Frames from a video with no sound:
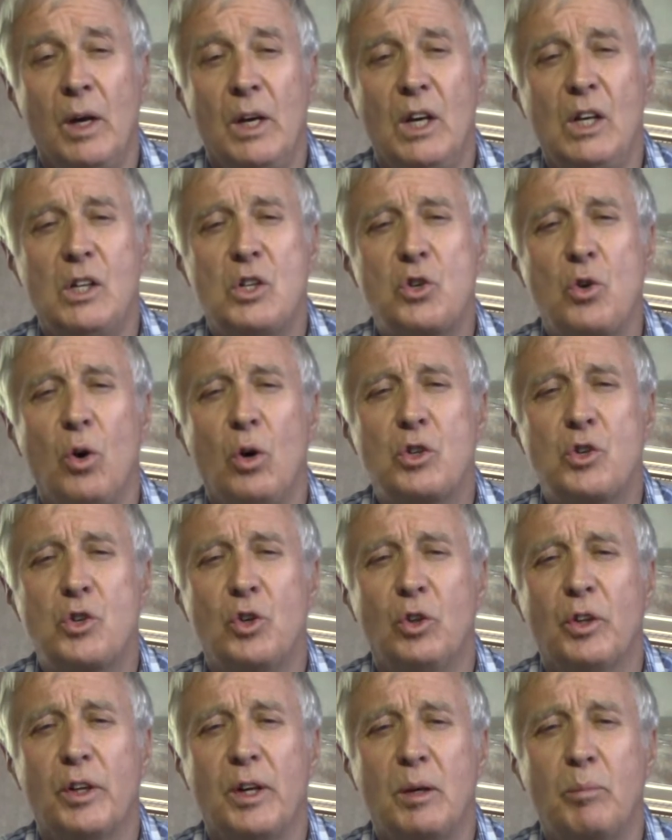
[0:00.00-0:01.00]
He saw
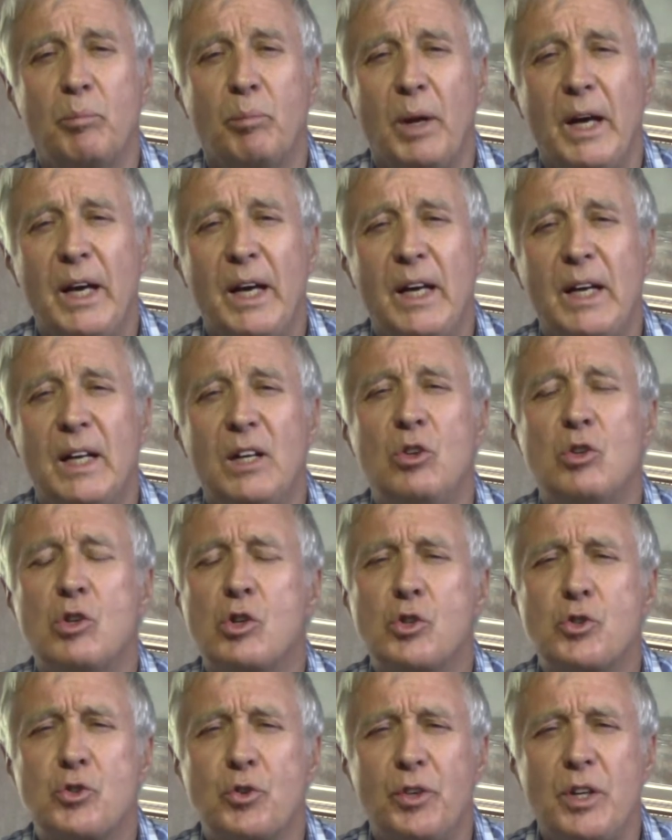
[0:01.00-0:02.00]
children playing in the
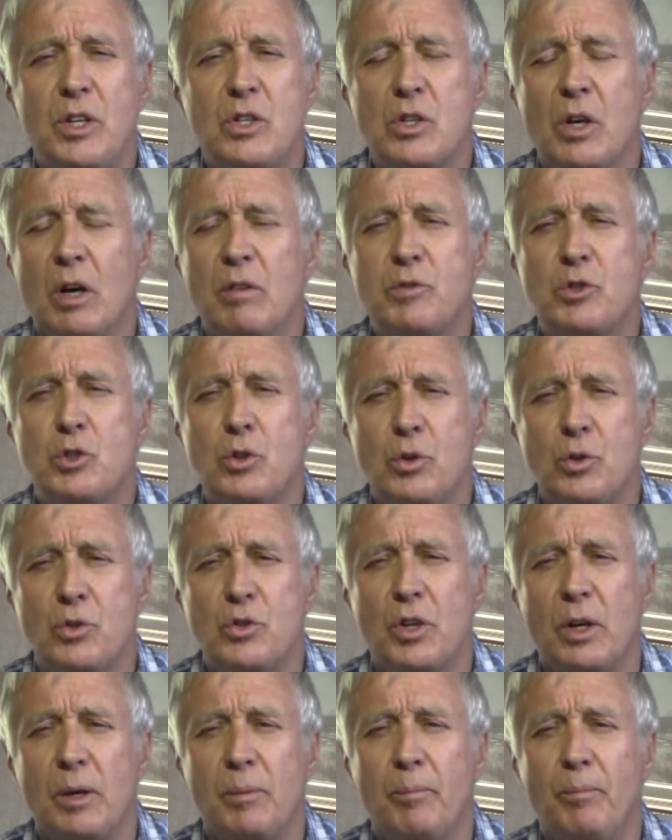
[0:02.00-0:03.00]
streets of
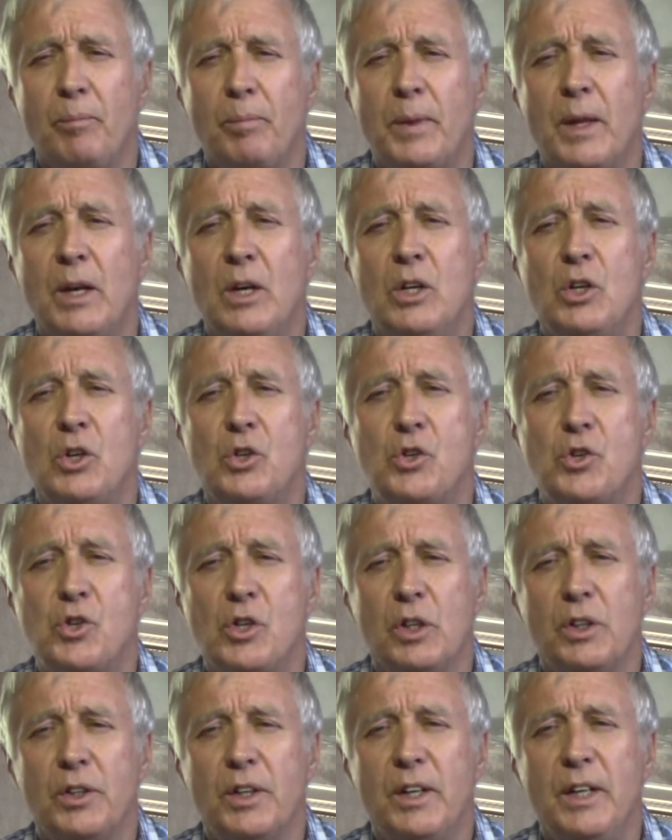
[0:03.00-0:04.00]
Jerusalem,
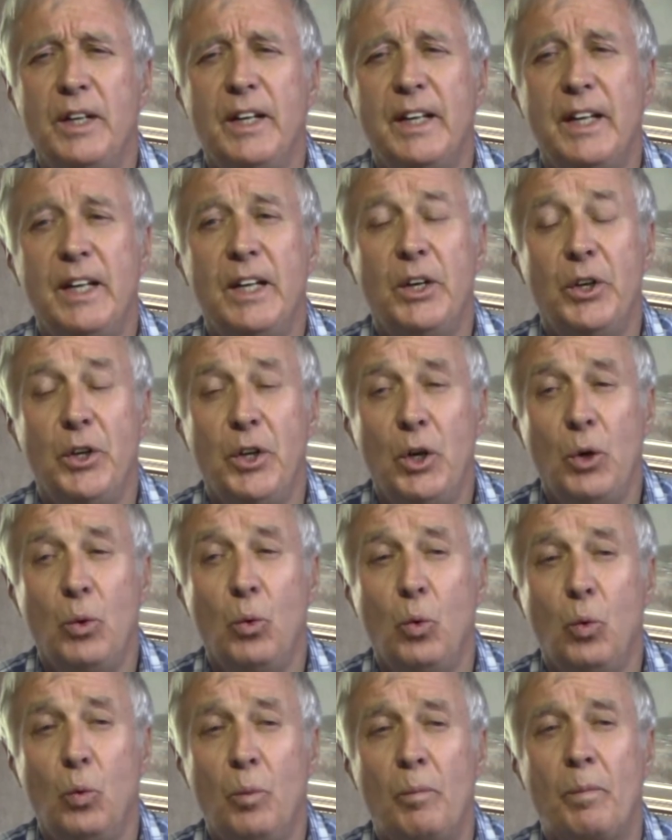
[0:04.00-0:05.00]
children he
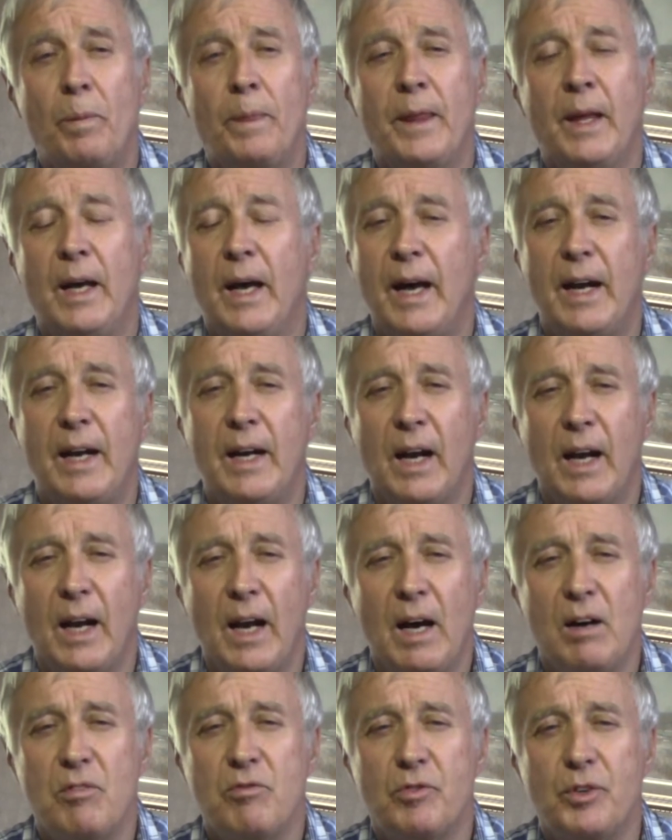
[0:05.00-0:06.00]
knew and
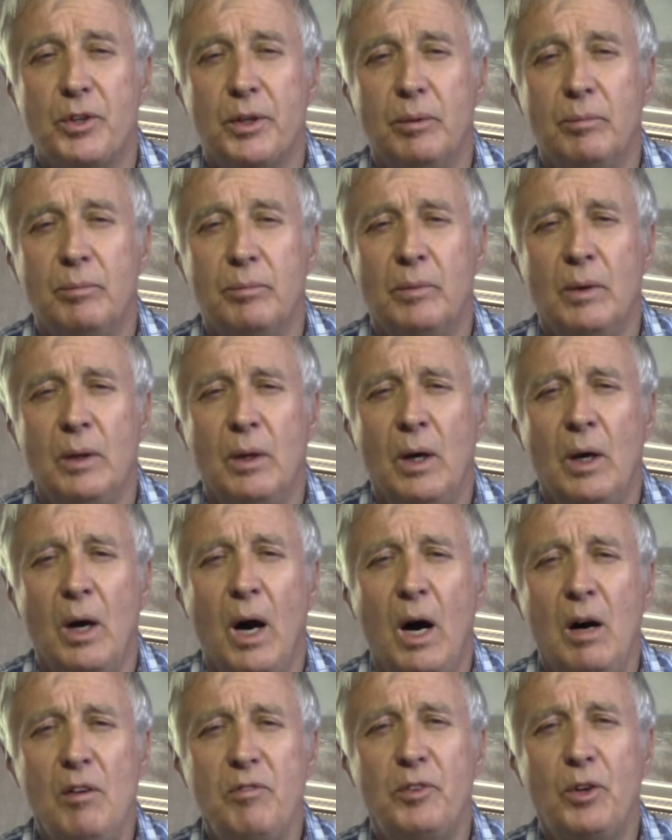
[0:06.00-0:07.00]
loved.
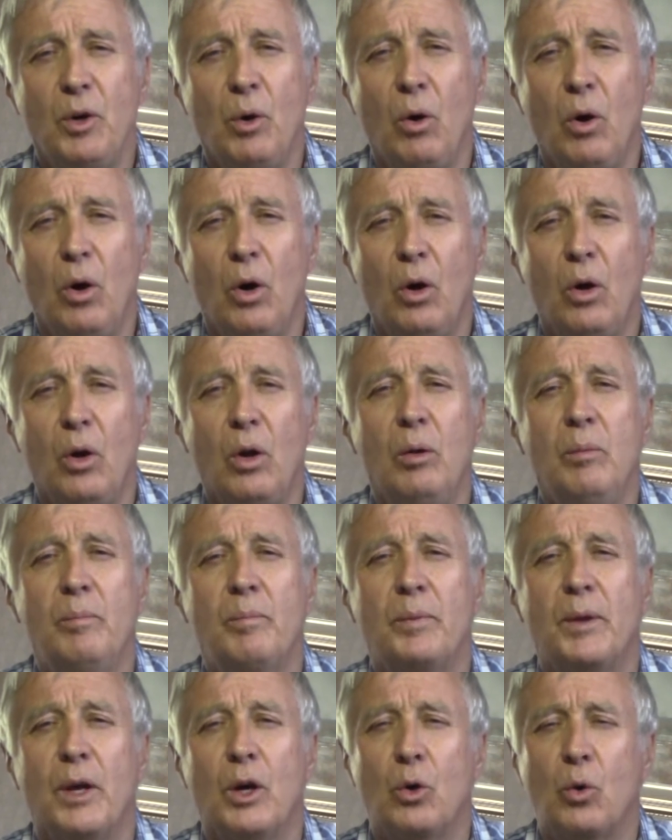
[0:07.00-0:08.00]
After
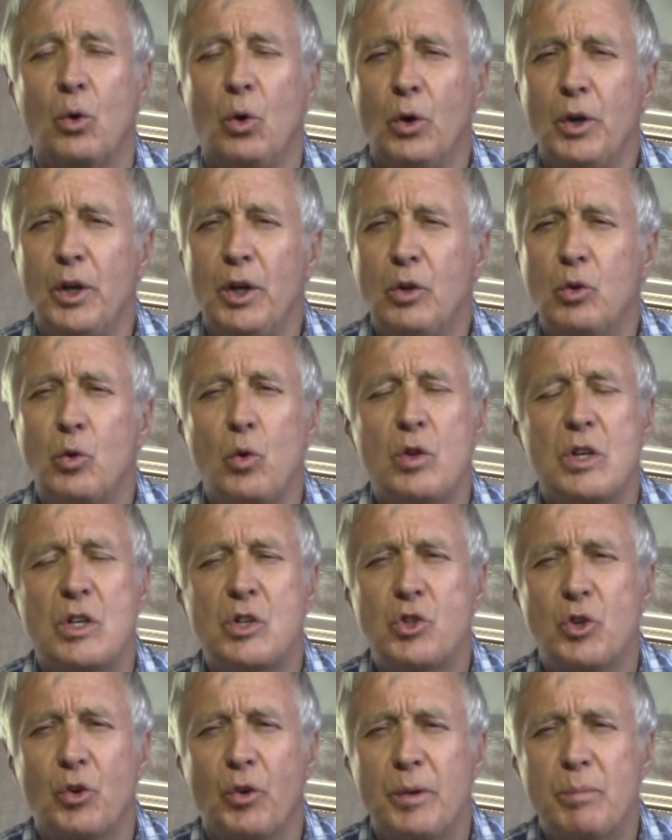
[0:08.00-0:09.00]
all, according to the
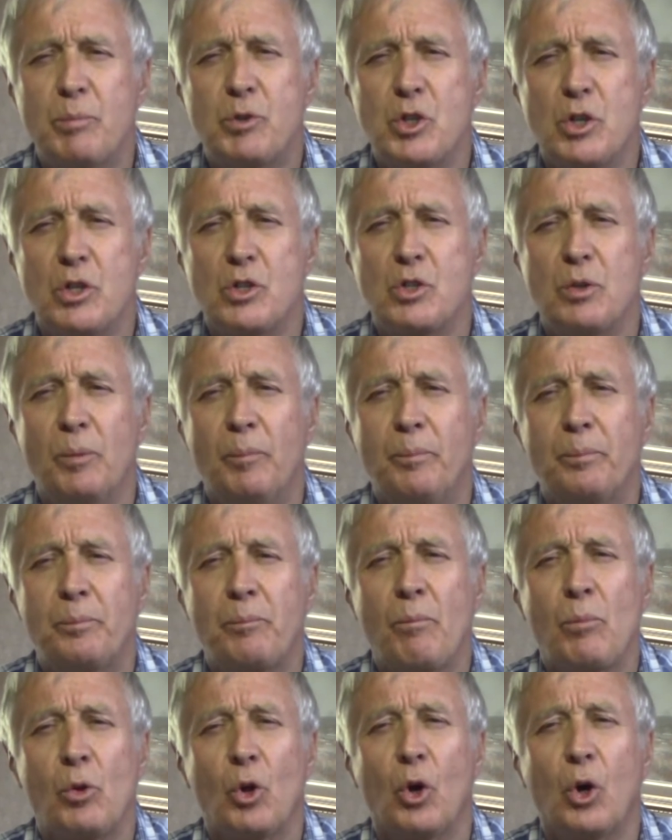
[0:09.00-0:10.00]
scriptures,
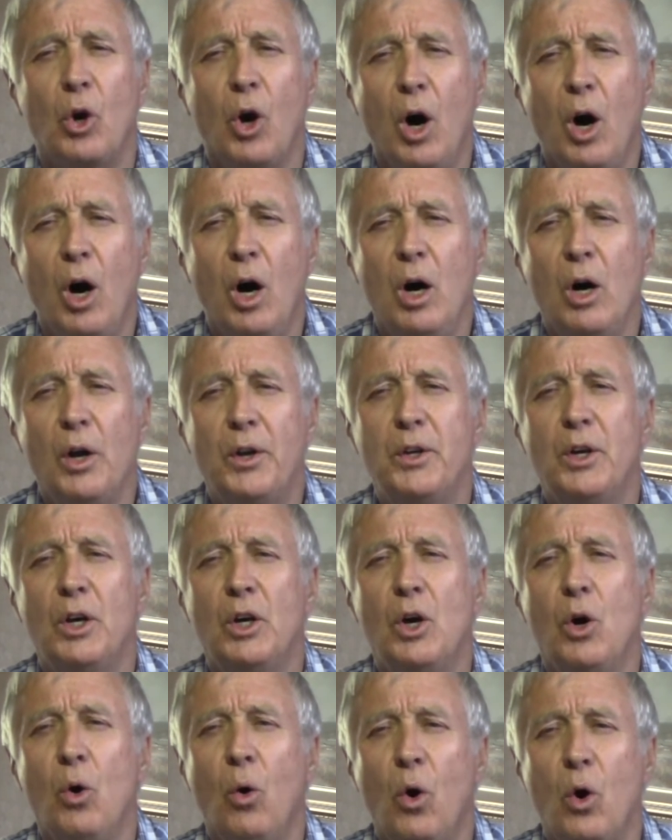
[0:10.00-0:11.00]
God
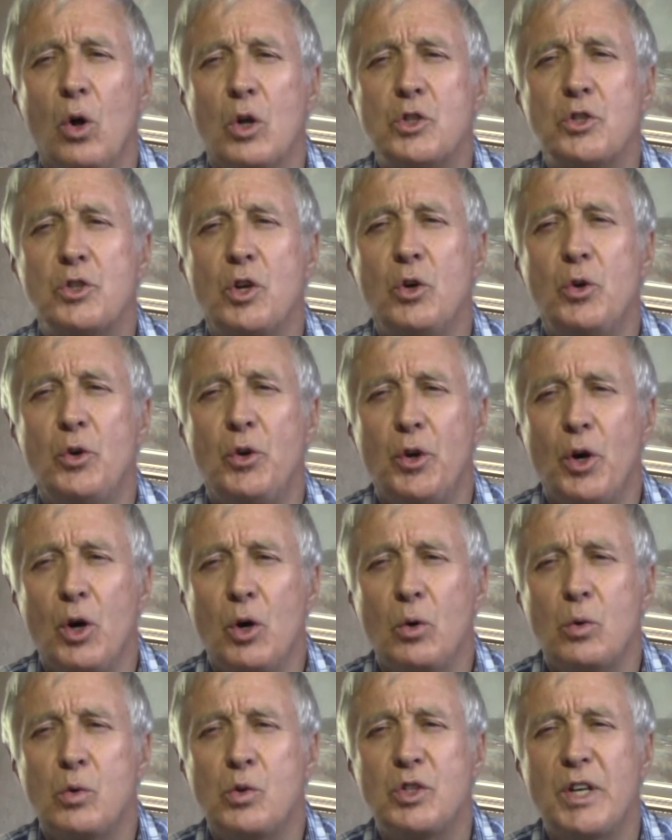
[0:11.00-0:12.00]
also
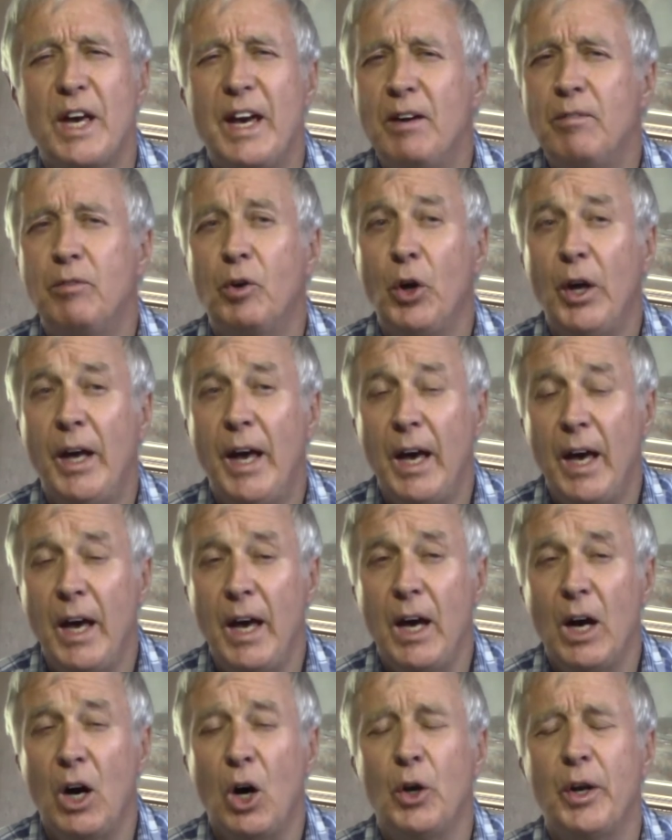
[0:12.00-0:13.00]
knows every
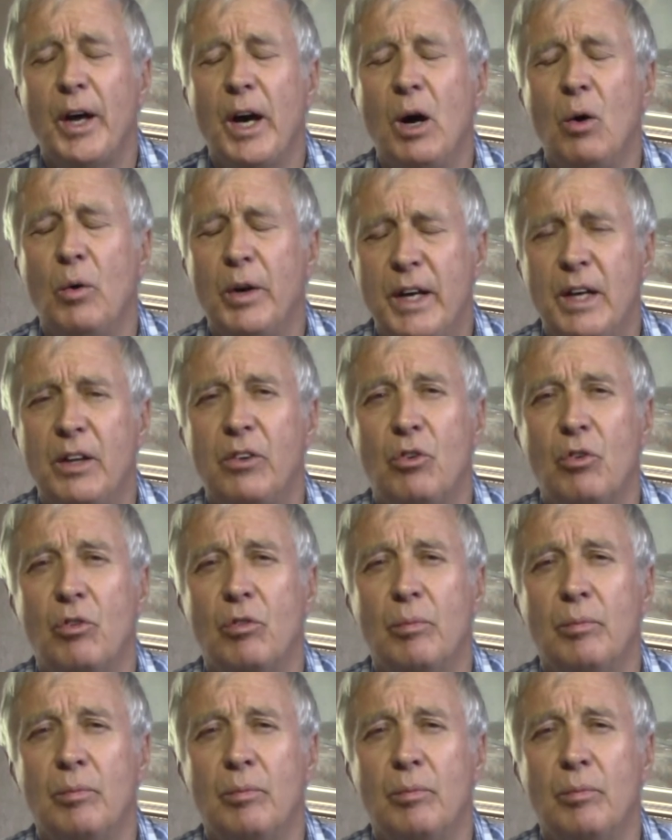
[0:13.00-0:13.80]
hair on our head.